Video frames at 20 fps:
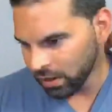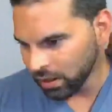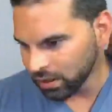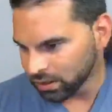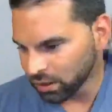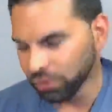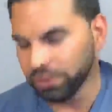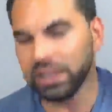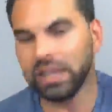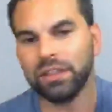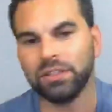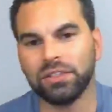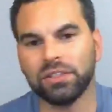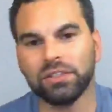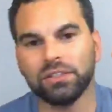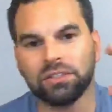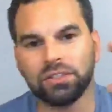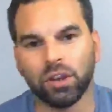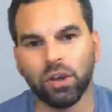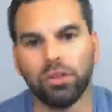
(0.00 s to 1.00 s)
So
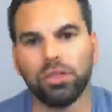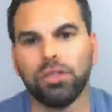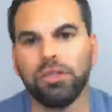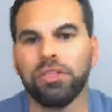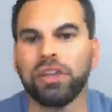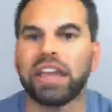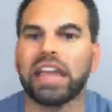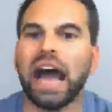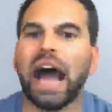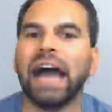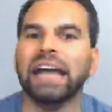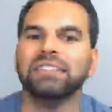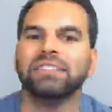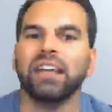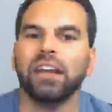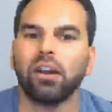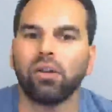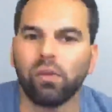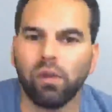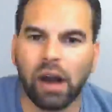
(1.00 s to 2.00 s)
the guys
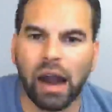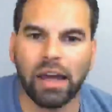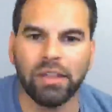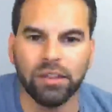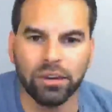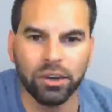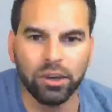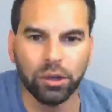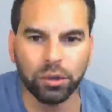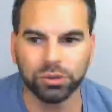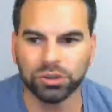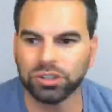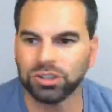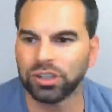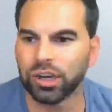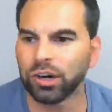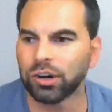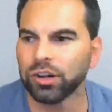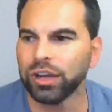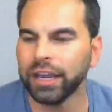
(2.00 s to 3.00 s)
that are on the news,
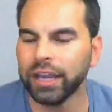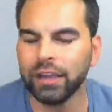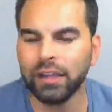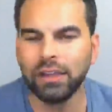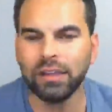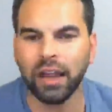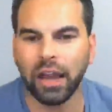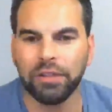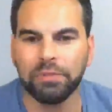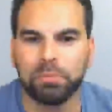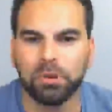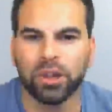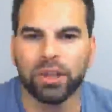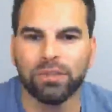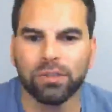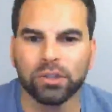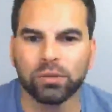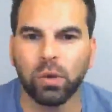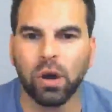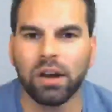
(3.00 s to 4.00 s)
Sterling, I
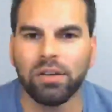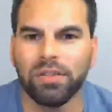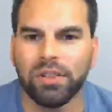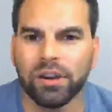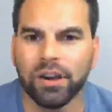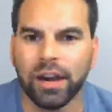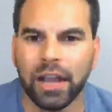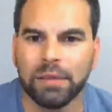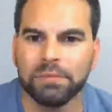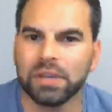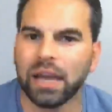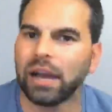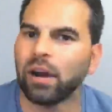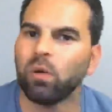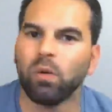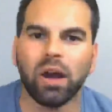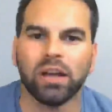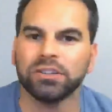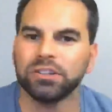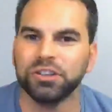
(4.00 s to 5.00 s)
believe was one of their names. I
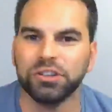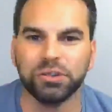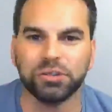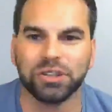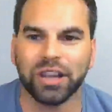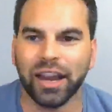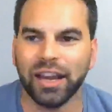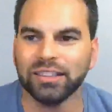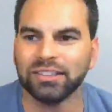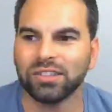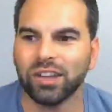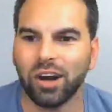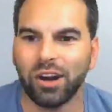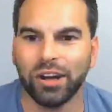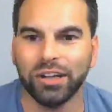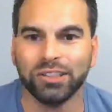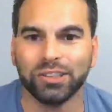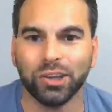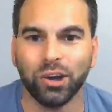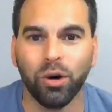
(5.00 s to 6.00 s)
don't watch the news, guys.
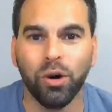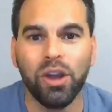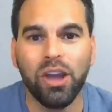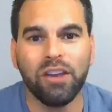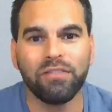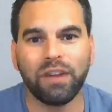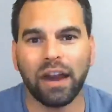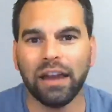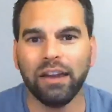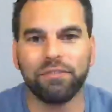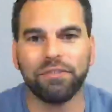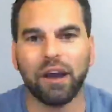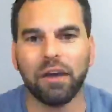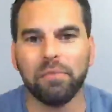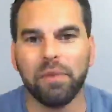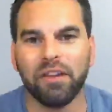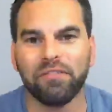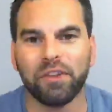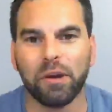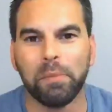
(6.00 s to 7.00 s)
Sorry. So if
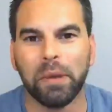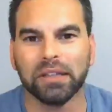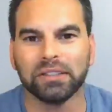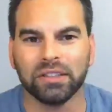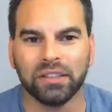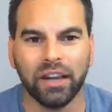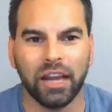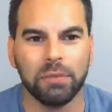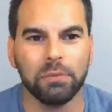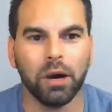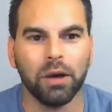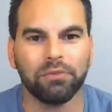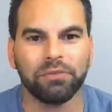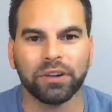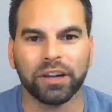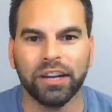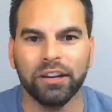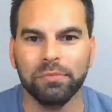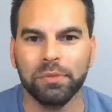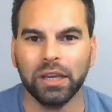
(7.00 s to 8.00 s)
I mess the name up,
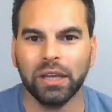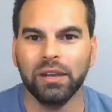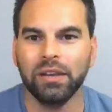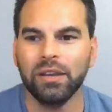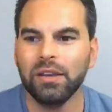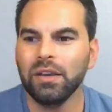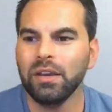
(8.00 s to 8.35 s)
forgive me.